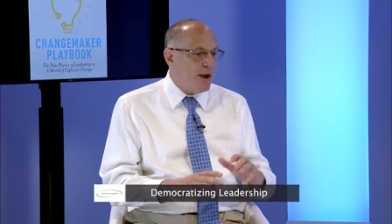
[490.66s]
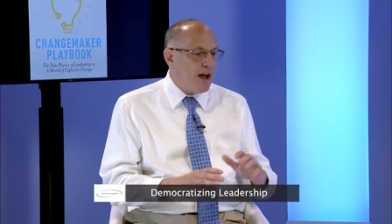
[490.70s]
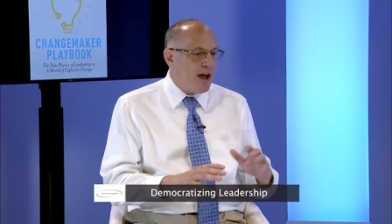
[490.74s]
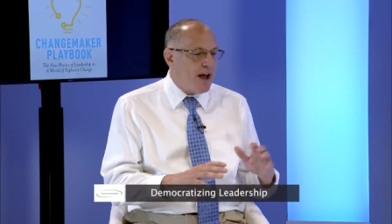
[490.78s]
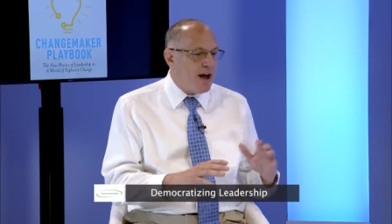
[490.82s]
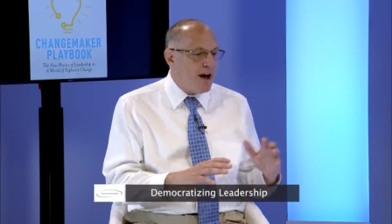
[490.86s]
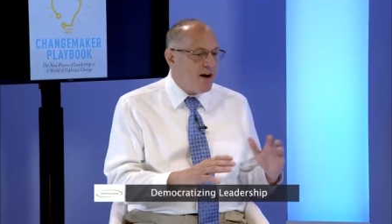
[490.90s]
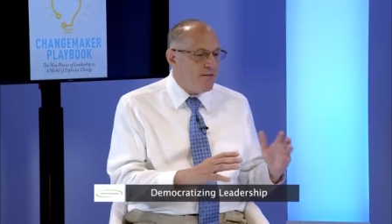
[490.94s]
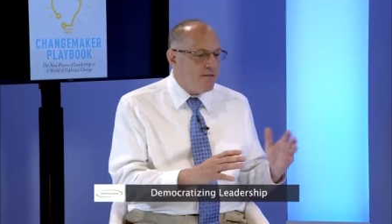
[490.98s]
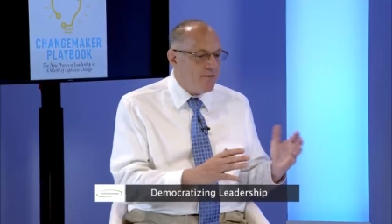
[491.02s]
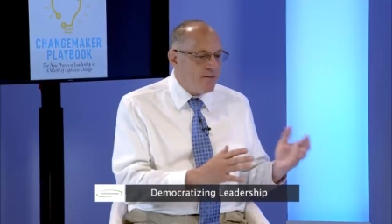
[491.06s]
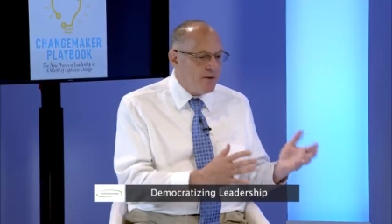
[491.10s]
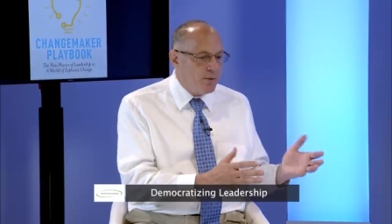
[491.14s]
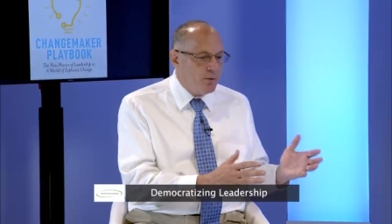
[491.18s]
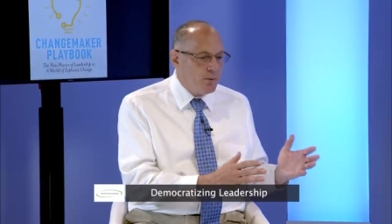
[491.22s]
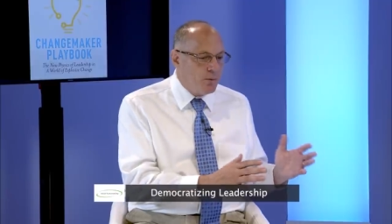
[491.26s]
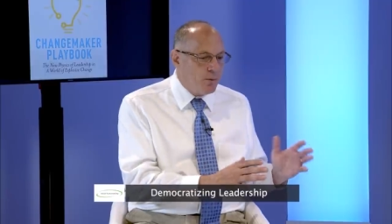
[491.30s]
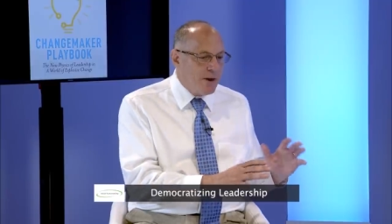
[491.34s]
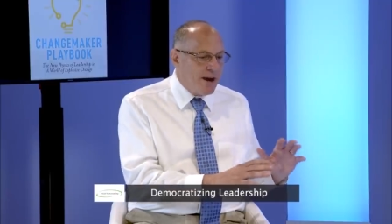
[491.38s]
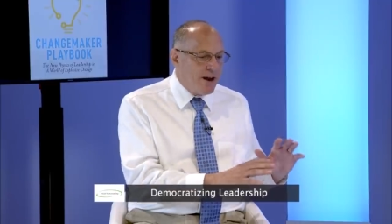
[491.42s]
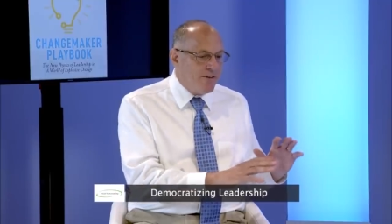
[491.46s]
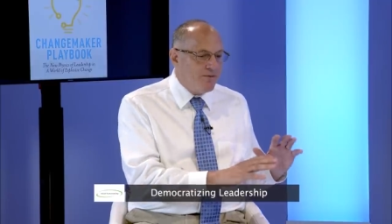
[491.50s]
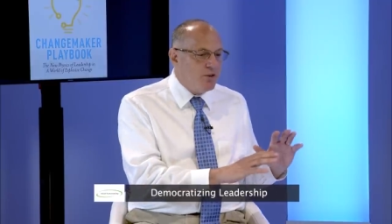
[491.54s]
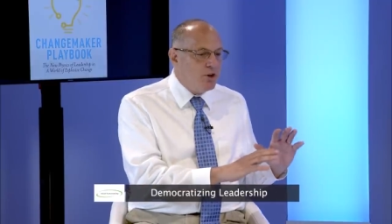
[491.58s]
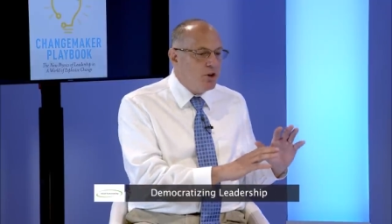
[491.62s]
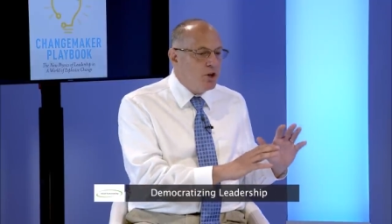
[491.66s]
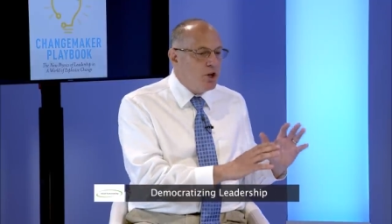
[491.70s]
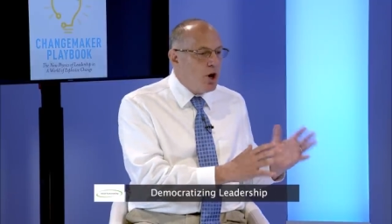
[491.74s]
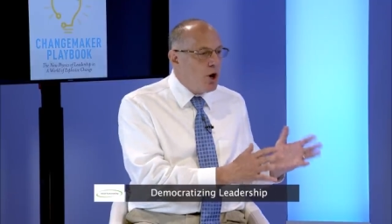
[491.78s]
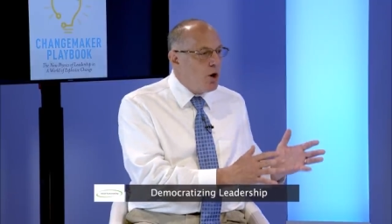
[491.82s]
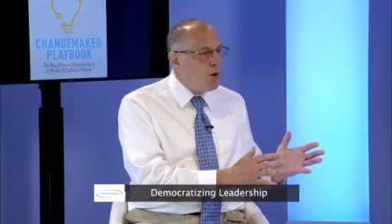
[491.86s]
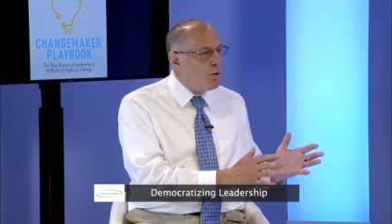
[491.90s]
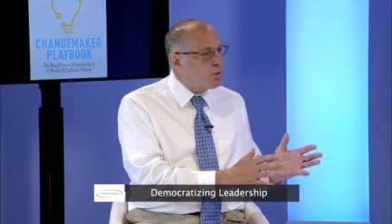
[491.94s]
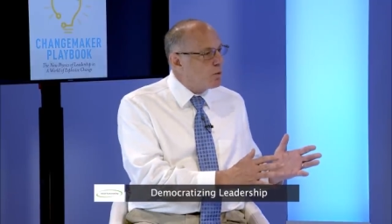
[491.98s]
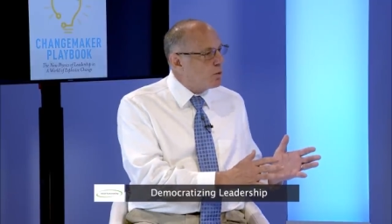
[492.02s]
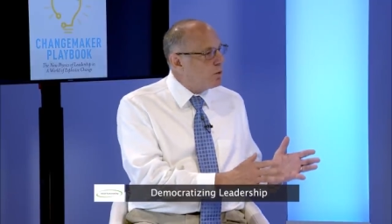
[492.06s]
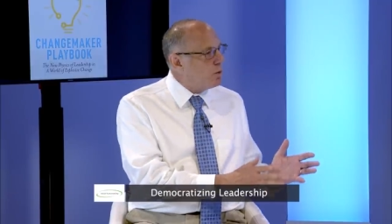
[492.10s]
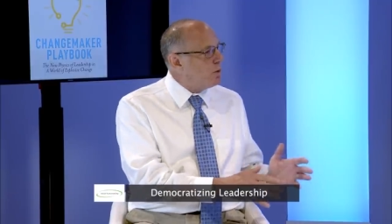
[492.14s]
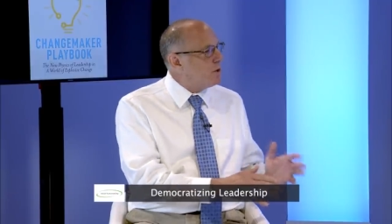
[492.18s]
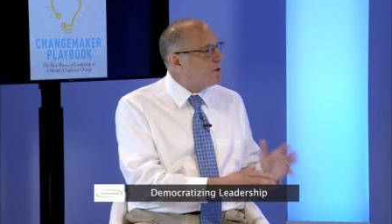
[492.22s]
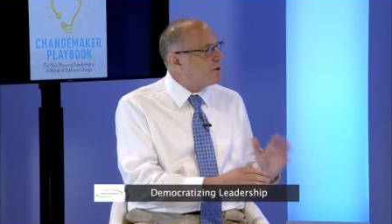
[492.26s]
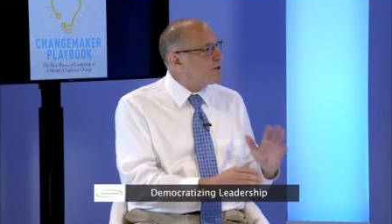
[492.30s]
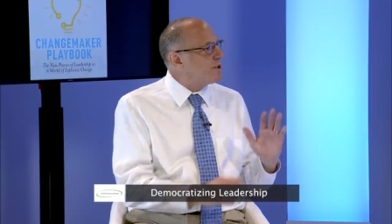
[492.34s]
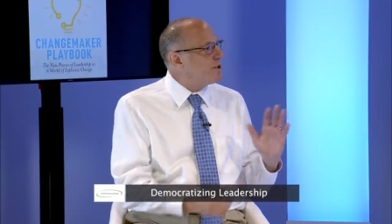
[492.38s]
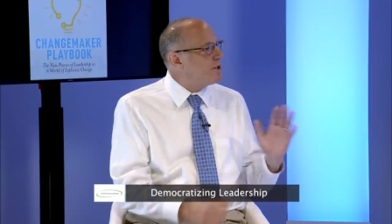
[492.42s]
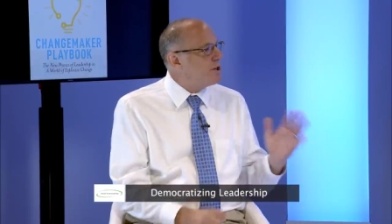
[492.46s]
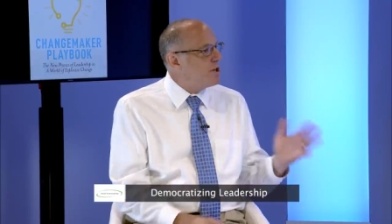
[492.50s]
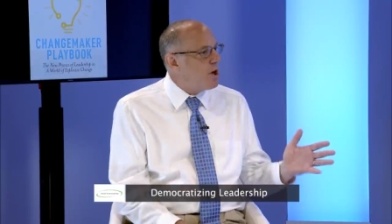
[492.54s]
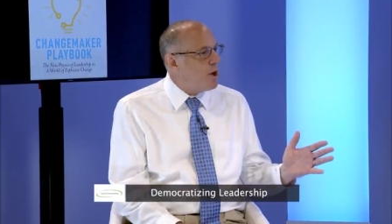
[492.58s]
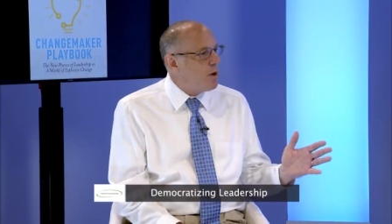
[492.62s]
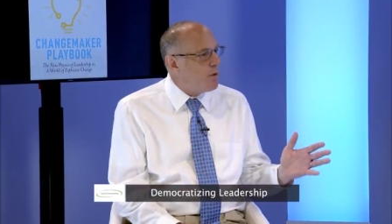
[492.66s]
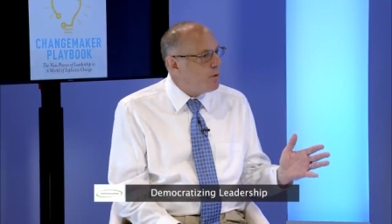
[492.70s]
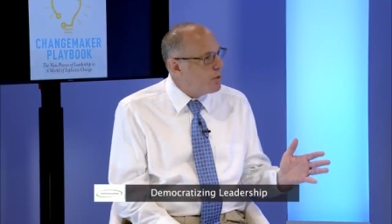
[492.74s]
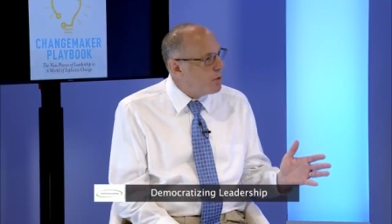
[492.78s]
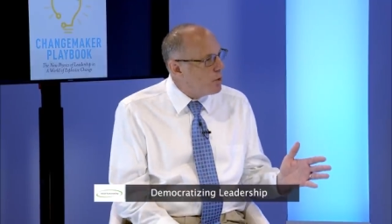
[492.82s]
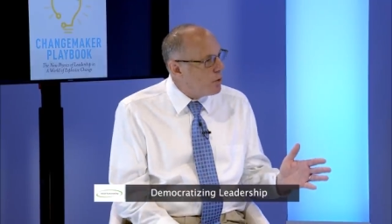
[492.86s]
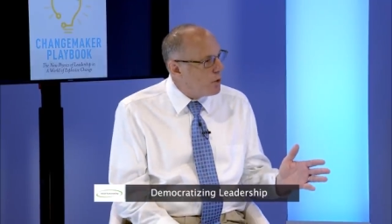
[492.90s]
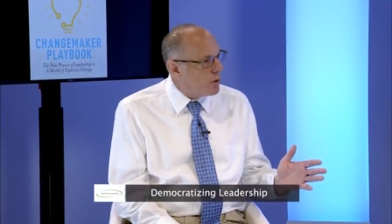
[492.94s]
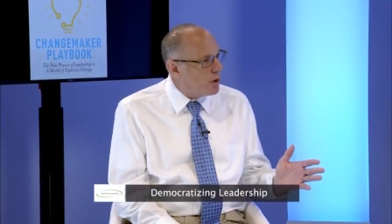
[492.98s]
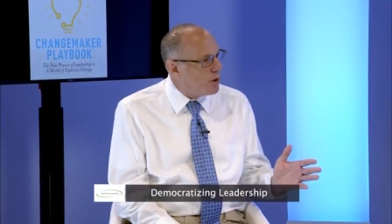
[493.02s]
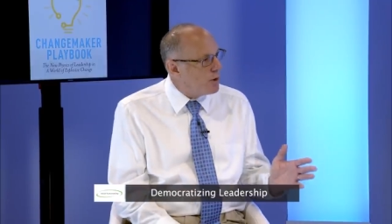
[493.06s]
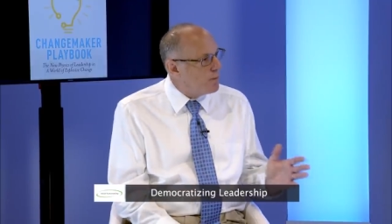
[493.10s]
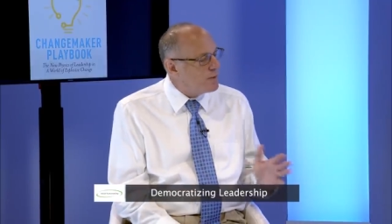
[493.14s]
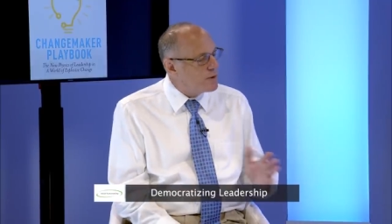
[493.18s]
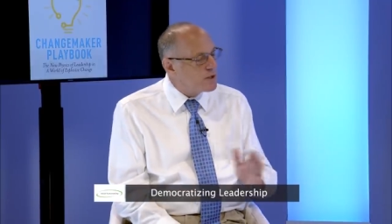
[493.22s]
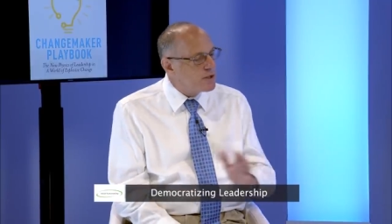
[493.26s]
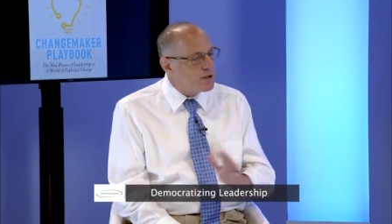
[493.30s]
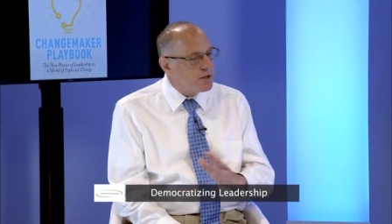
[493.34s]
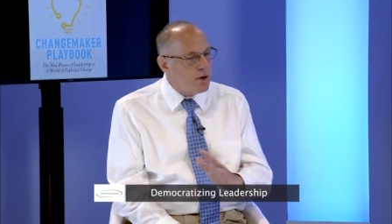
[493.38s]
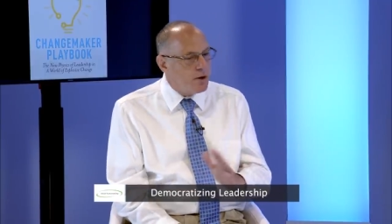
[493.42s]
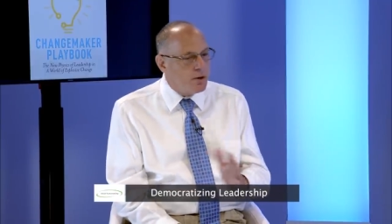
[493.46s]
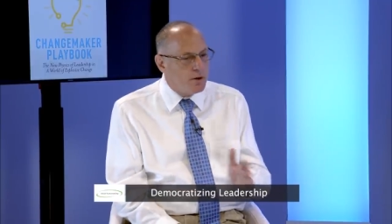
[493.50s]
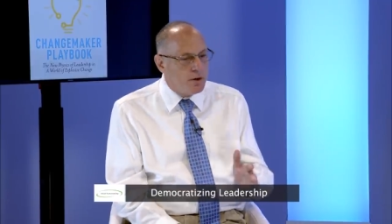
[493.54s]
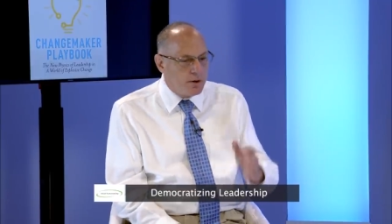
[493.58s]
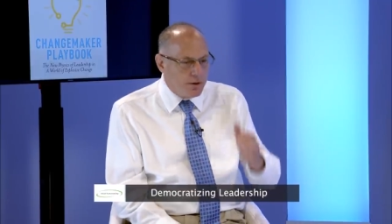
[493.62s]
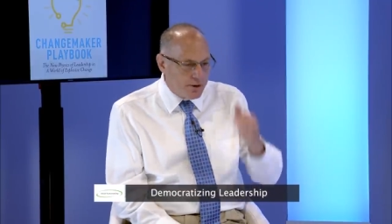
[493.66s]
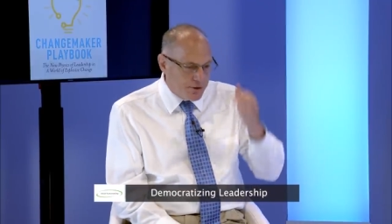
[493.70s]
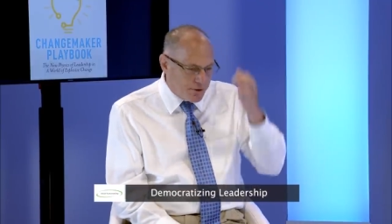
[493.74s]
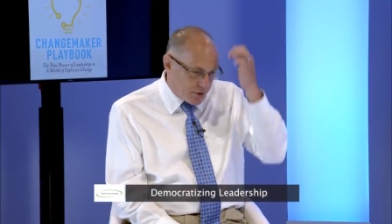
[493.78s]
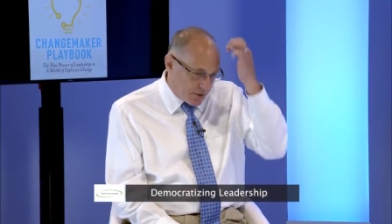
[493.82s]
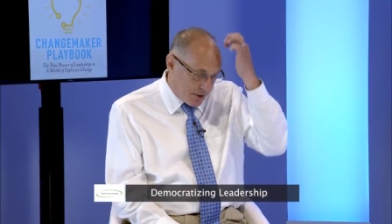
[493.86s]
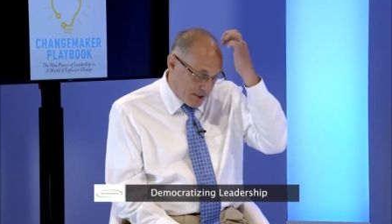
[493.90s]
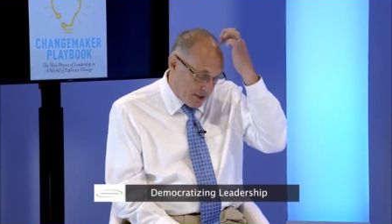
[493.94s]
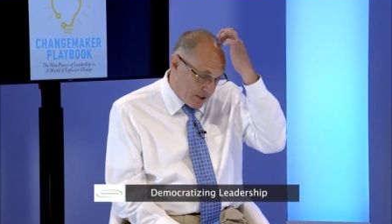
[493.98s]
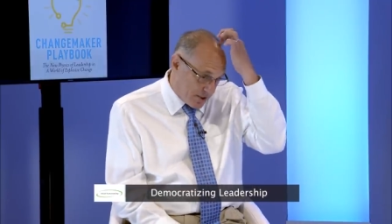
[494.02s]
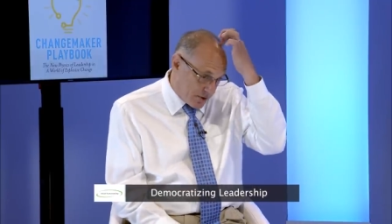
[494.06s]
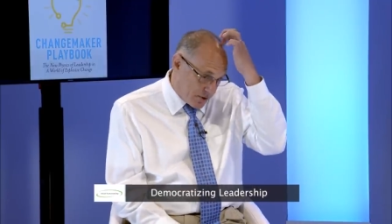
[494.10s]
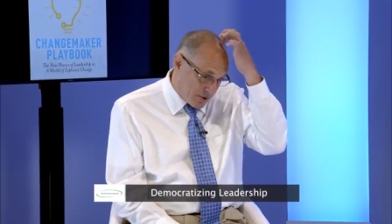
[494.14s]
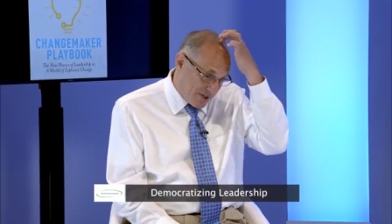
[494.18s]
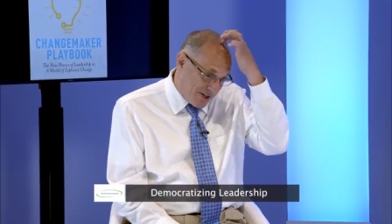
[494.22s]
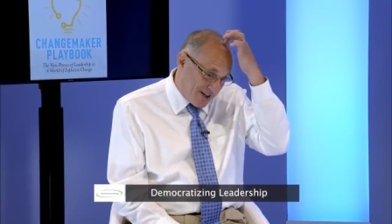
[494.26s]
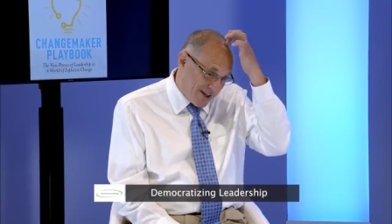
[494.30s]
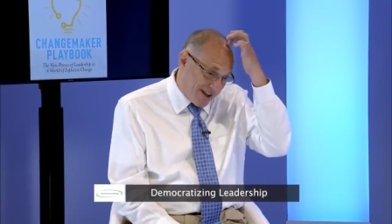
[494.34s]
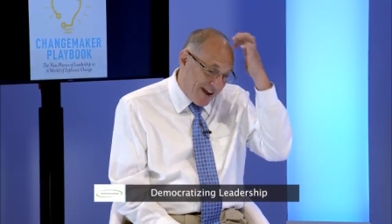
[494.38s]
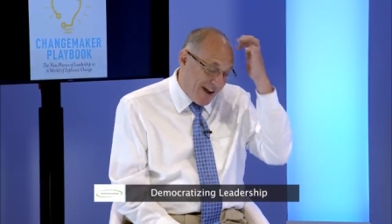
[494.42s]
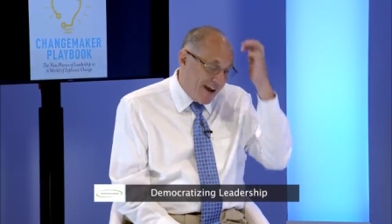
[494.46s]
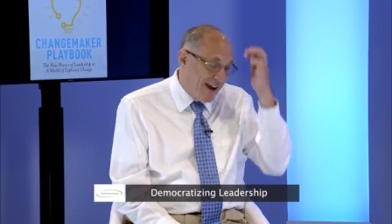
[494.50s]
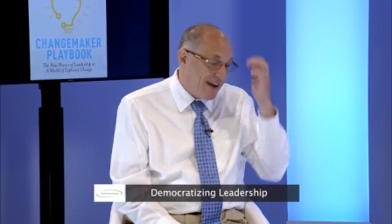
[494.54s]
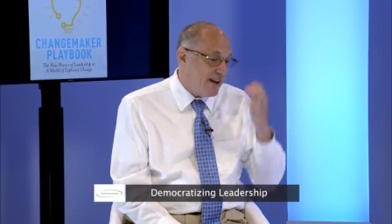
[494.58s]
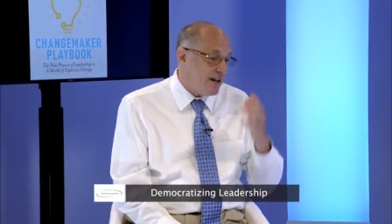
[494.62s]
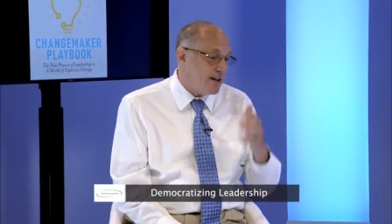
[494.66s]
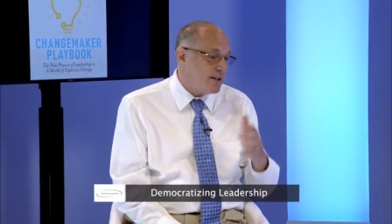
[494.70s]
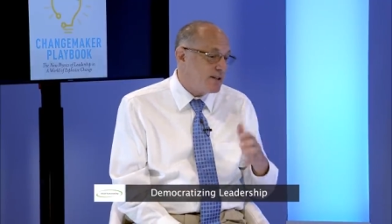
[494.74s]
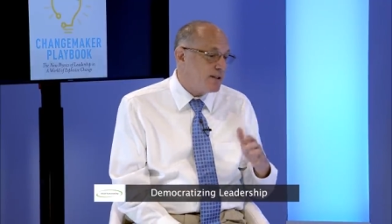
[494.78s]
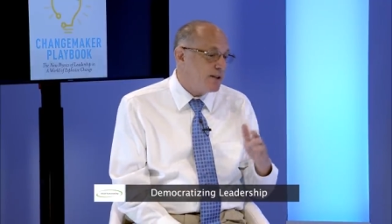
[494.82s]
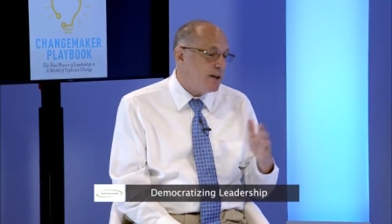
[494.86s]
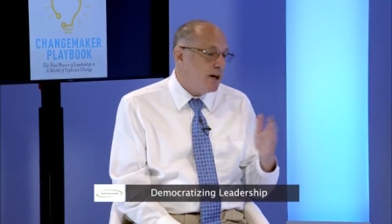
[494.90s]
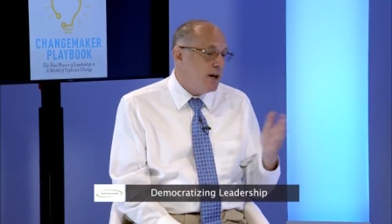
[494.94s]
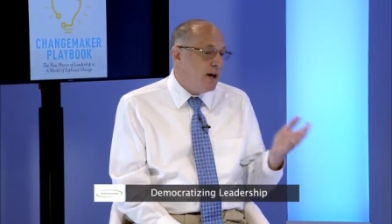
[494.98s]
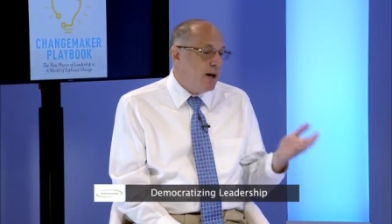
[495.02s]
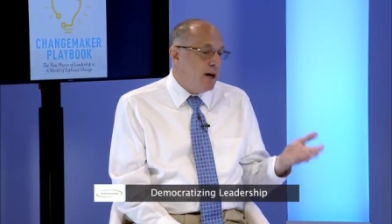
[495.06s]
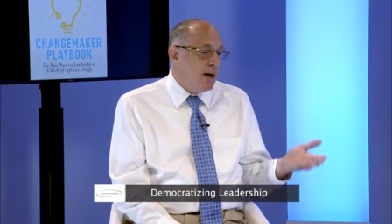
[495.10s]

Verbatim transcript: have we have no rules, no norms, no cultural history to guide us.